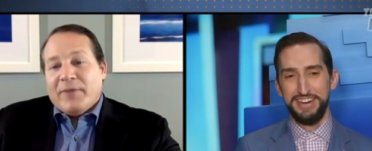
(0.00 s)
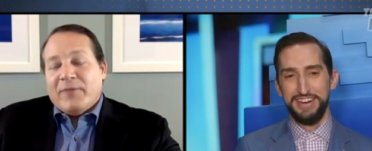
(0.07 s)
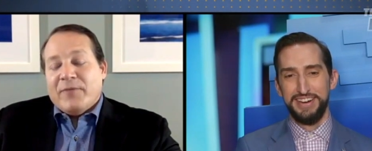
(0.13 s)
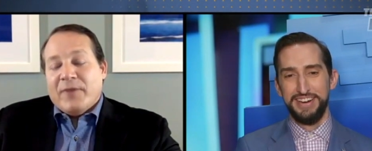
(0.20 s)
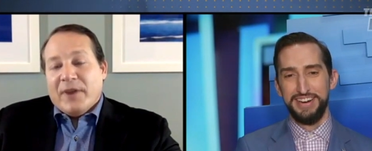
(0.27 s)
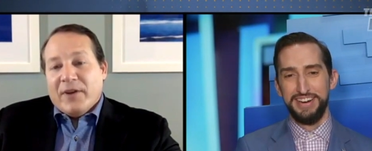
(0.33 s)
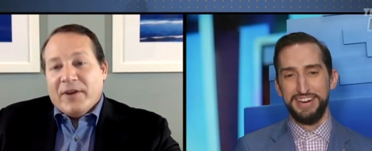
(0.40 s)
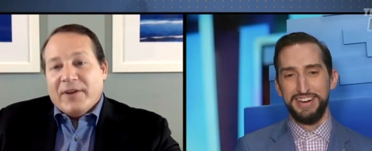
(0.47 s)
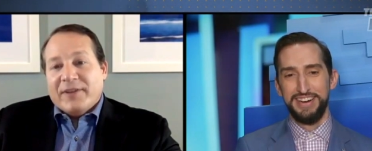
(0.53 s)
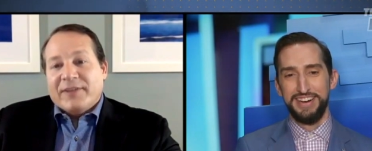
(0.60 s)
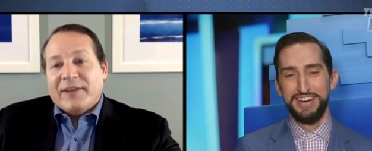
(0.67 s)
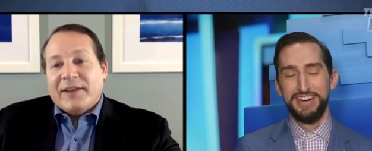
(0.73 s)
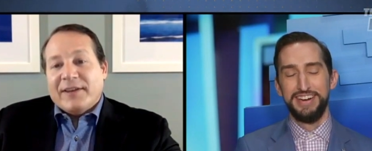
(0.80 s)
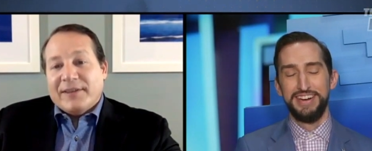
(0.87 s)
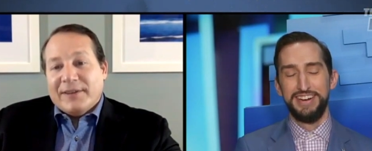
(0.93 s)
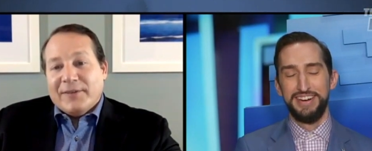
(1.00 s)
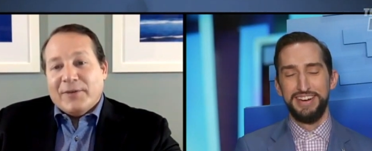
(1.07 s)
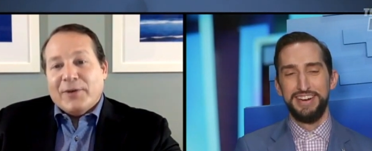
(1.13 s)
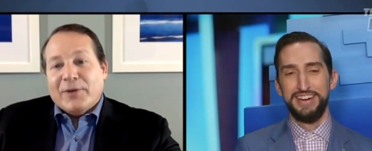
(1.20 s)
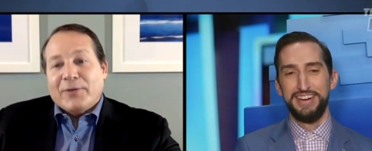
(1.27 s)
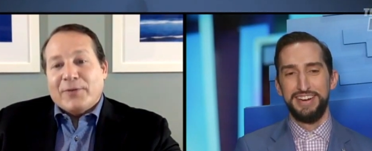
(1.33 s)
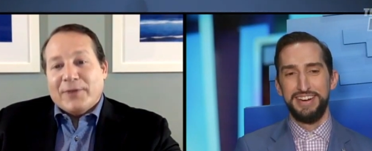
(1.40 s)
Speaker 1: been very sensitive
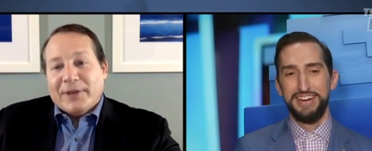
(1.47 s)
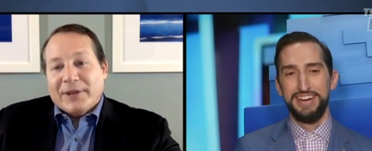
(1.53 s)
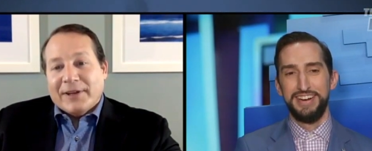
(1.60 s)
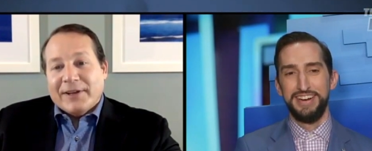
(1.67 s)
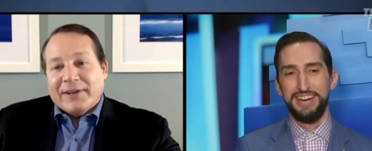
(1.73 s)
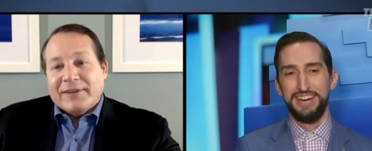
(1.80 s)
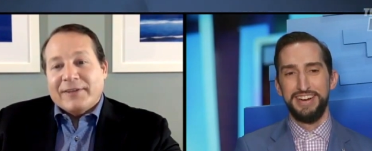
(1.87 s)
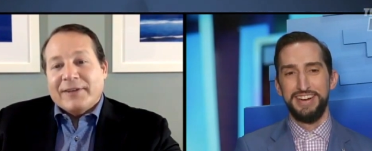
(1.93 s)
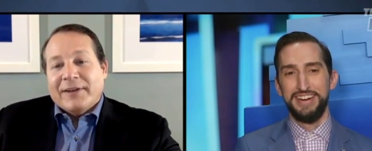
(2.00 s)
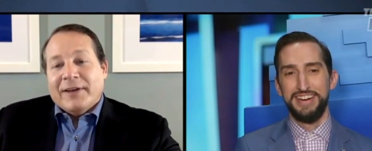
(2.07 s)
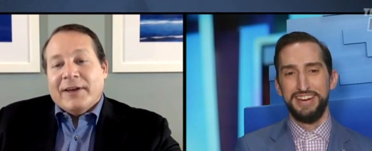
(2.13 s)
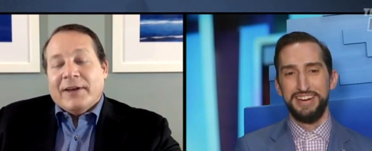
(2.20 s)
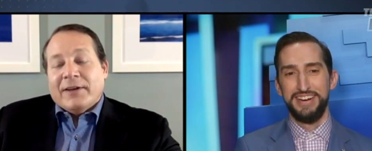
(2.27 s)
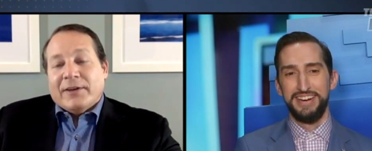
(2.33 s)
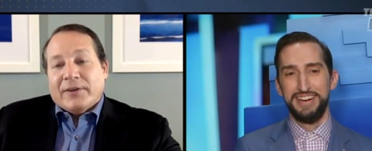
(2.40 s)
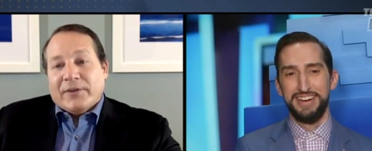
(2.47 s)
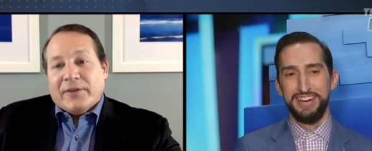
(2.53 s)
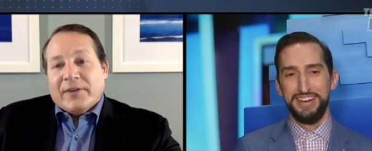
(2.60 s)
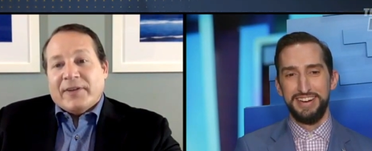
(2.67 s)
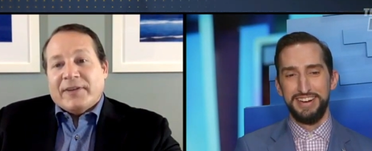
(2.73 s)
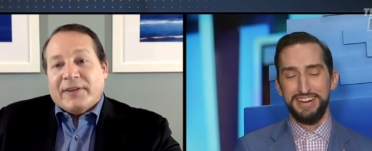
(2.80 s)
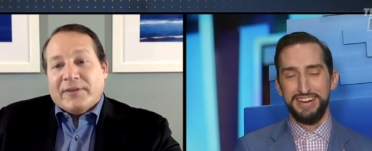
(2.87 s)
to your feelings during
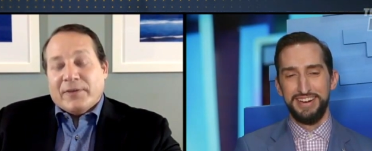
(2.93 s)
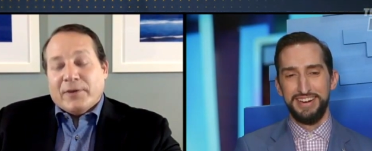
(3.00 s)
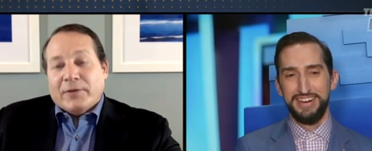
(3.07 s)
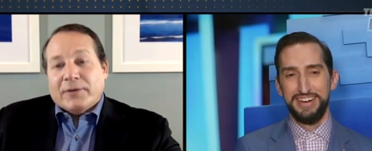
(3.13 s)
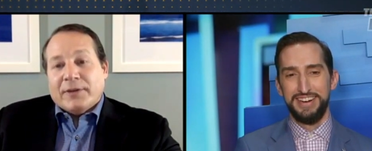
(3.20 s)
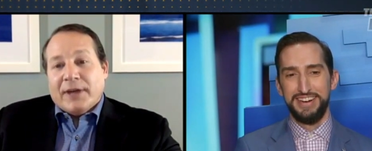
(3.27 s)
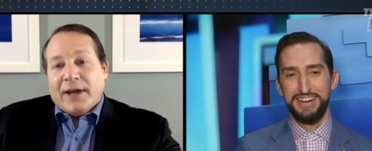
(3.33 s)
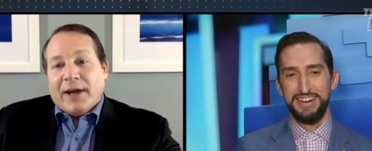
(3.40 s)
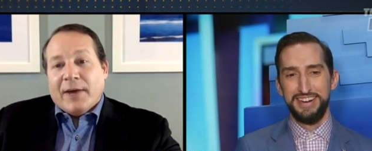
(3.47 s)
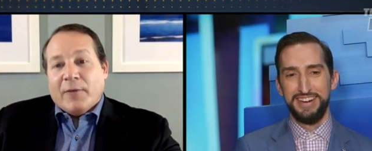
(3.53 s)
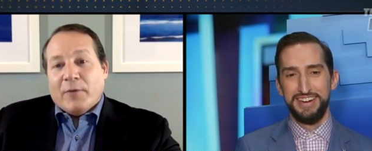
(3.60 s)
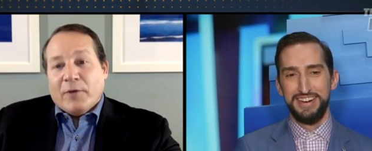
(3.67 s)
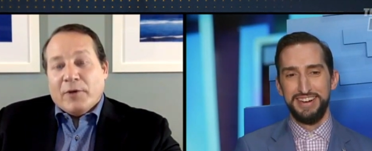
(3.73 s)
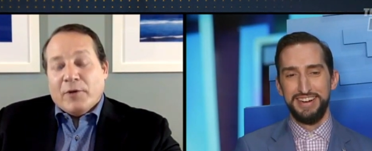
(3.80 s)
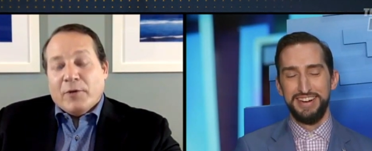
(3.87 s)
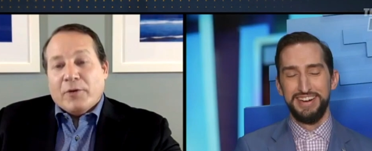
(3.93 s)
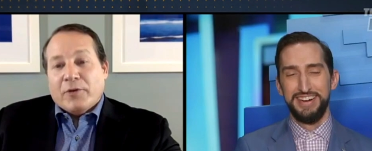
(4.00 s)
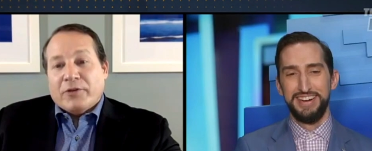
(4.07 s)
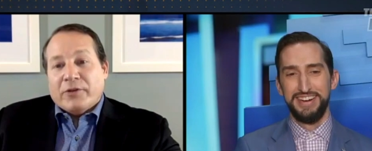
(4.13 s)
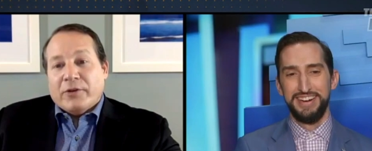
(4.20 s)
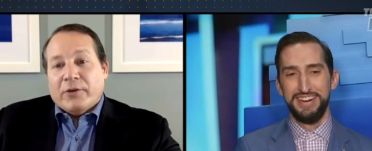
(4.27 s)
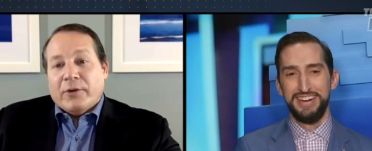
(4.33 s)
this difficult time where you were
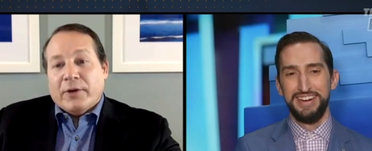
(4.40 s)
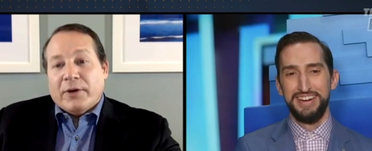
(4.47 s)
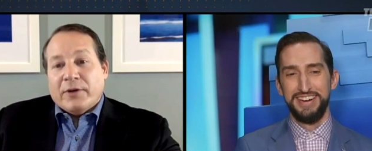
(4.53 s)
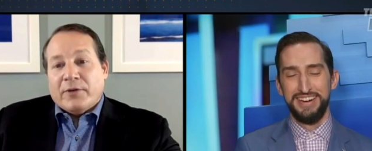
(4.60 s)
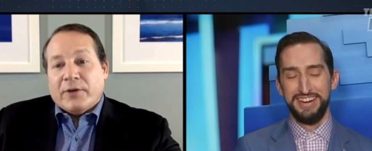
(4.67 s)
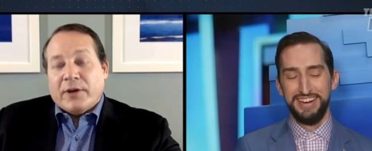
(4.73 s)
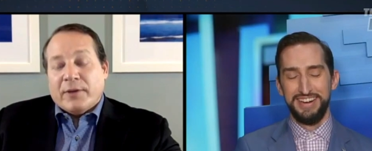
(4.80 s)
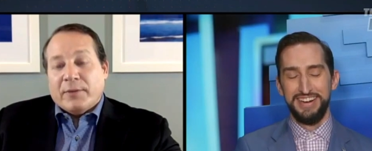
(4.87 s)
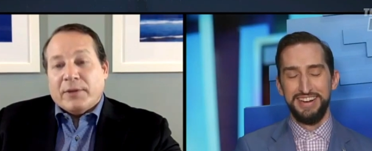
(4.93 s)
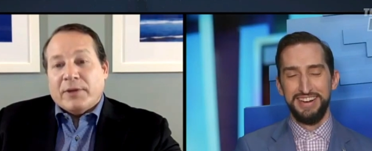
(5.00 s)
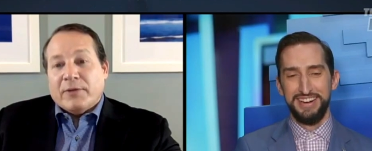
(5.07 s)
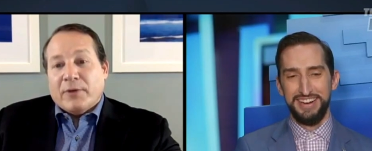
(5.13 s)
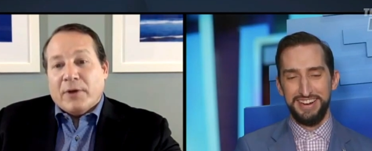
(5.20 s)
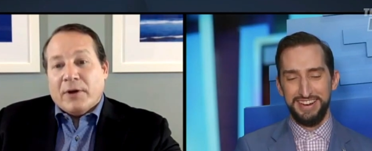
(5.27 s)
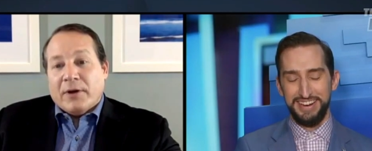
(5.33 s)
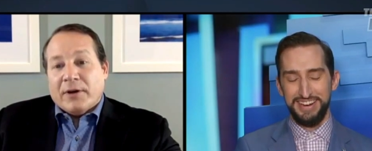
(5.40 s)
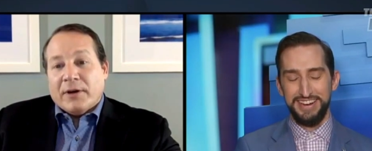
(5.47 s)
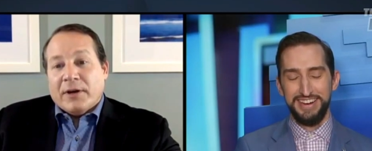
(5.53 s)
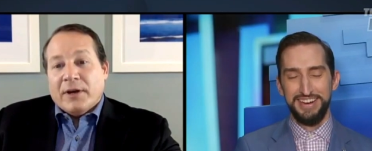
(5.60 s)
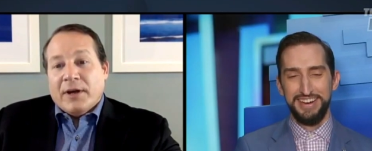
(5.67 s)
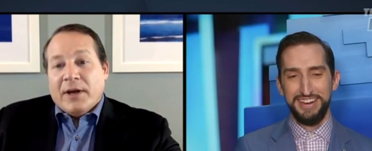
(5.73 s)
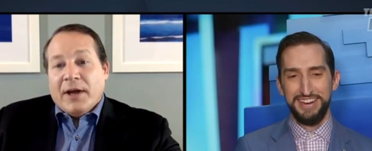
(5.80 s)
so incredibly wrong.
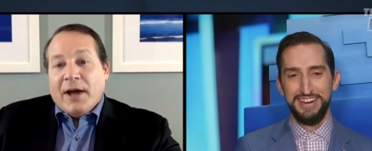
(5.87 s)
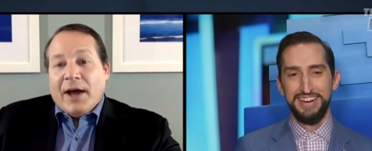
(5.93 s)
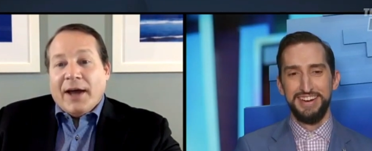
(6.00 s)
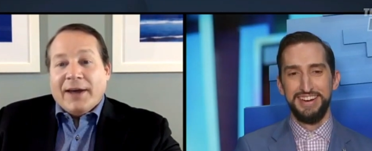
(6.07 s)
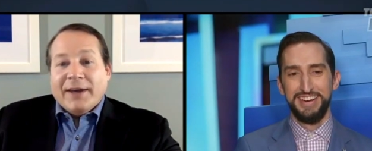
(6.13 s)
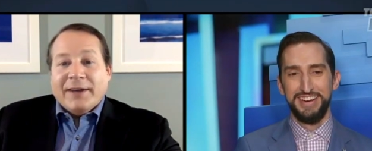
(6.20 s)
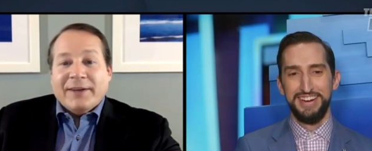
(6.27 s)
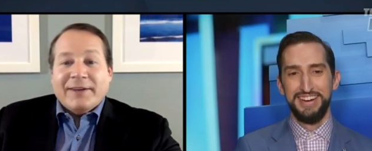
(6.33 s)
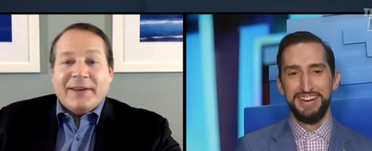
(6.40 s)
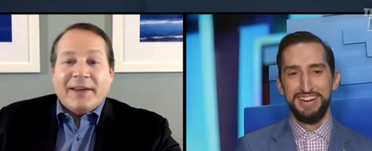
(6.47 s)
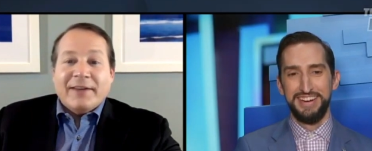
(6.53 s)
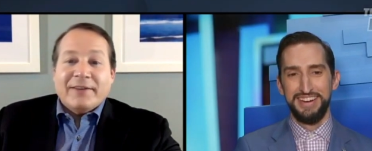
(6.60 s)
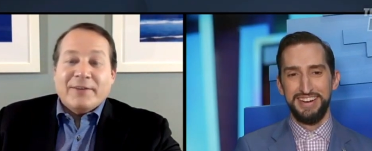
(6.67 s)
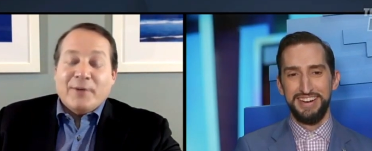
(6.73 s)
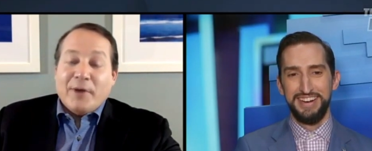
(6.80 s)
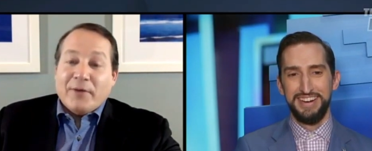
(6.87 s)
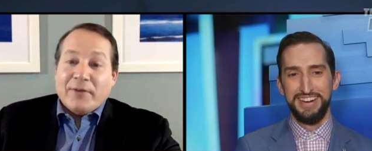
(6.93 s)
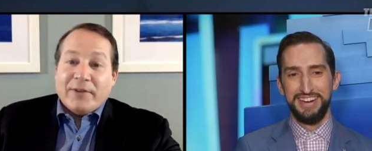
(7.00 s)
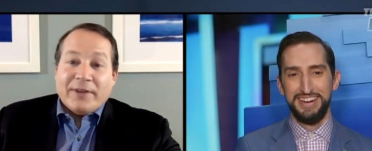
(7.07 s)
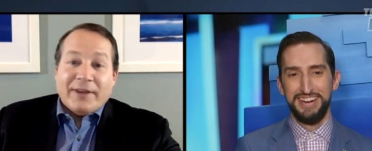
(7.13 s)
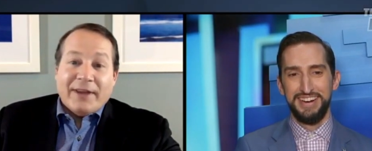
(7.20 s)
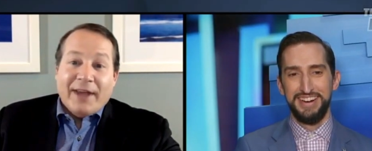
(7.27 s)
I didn't text you
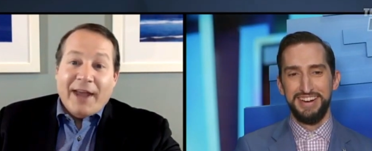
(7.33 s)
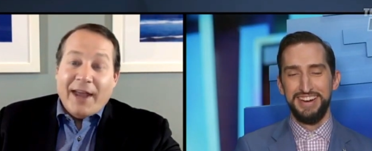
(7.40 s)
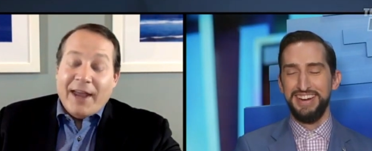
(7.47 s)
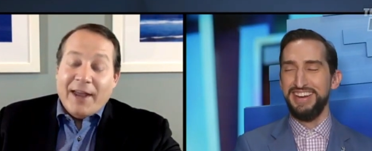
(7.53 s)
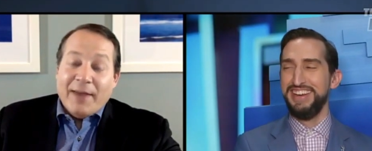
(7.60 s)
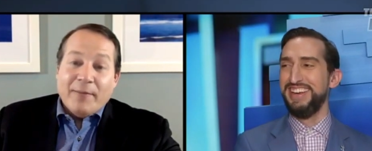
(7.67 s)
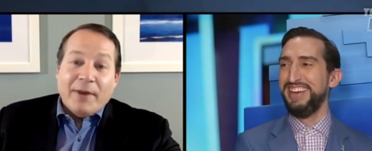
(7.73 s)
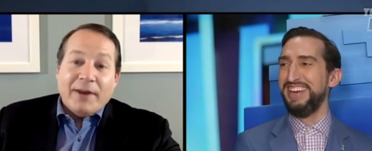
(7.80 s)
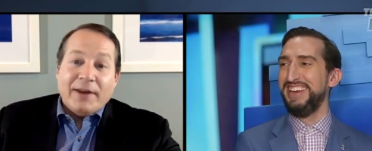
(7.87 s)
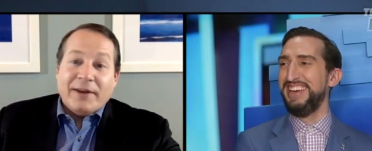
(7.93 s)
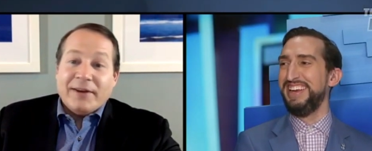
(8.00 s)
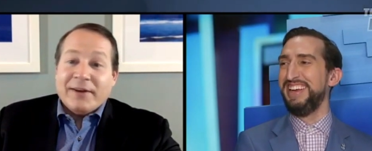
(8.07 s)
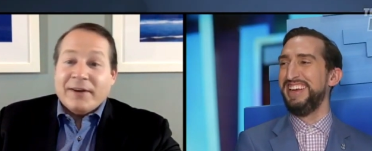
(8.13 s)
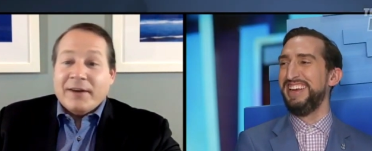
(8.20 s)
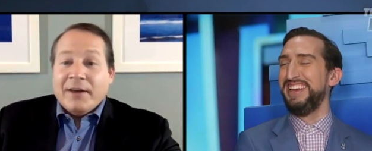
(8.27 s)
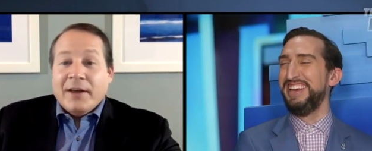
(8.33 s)
after the game. I didn't